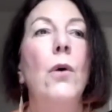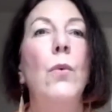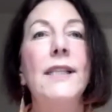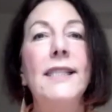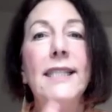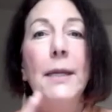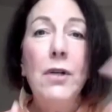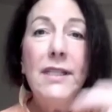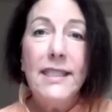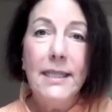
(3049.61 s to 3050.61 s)
When
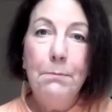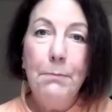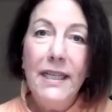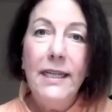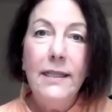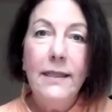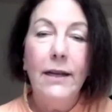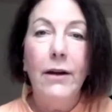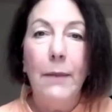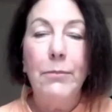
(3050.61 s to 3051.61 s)
someone submitted
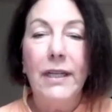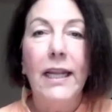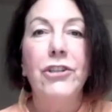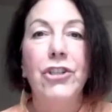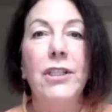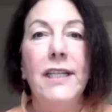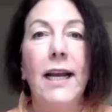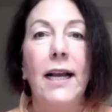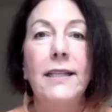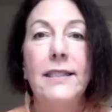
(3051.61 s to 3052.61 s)
their application
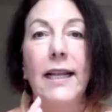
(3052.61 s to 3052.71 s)
to us,